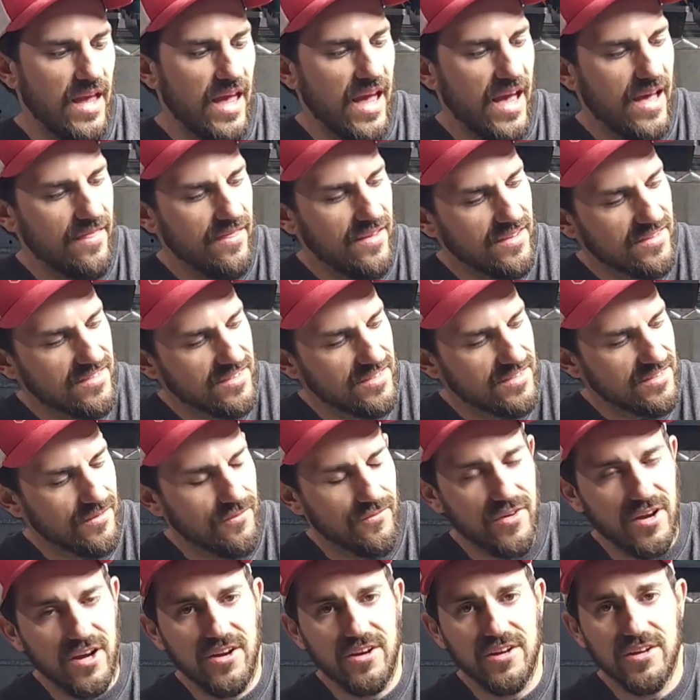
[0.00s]
and this is a
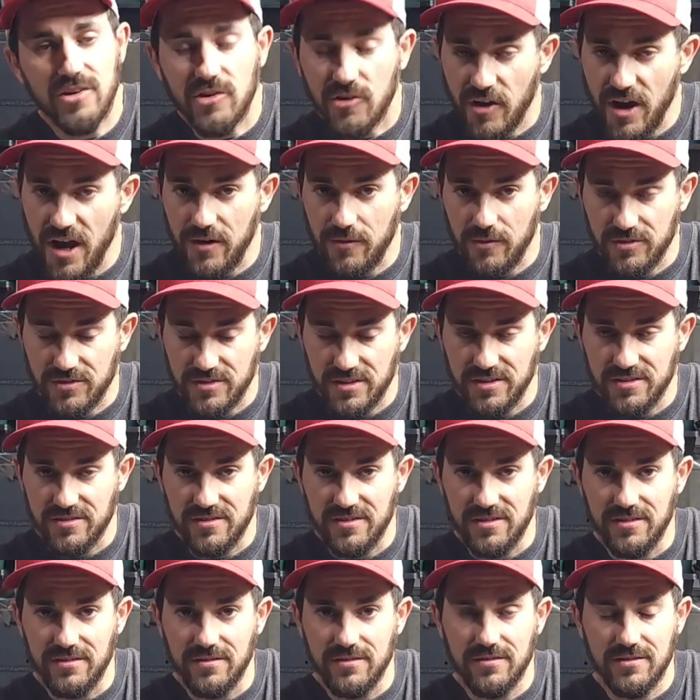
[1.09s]
very crack
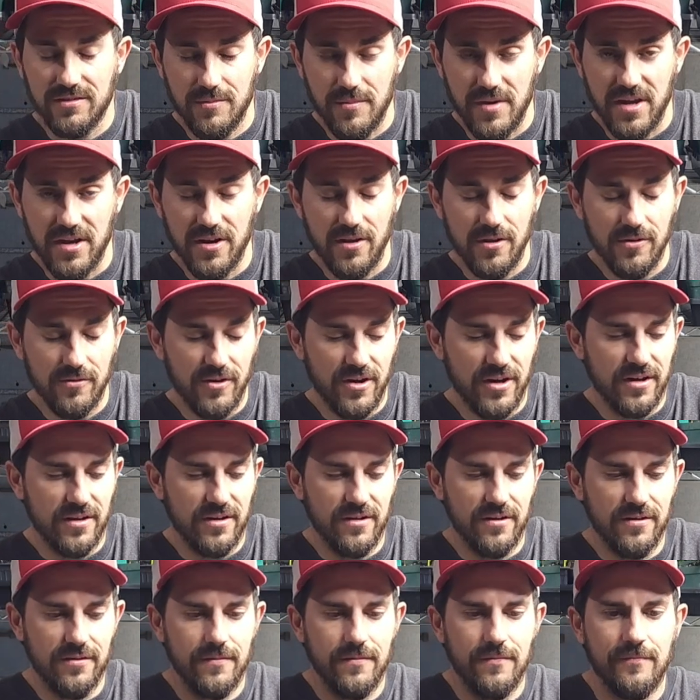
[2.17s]
resistant tomato right
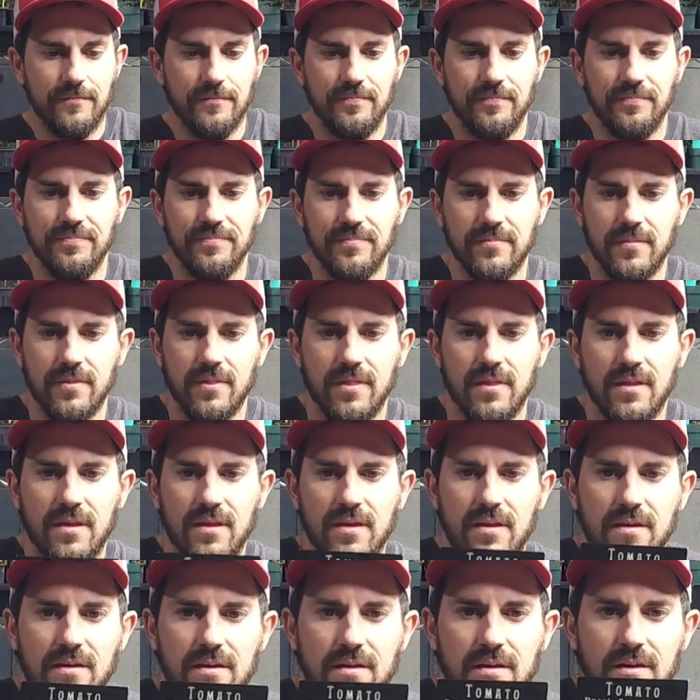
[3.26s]
here.
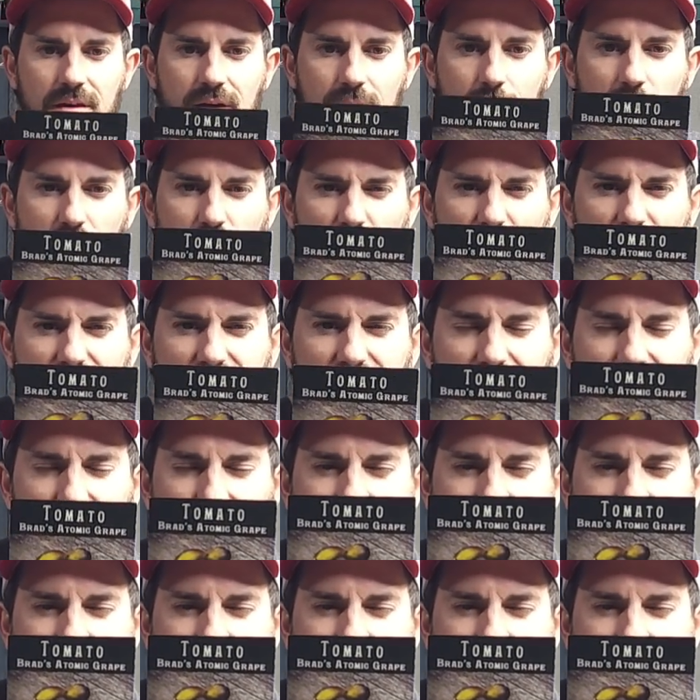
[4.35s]
But you can see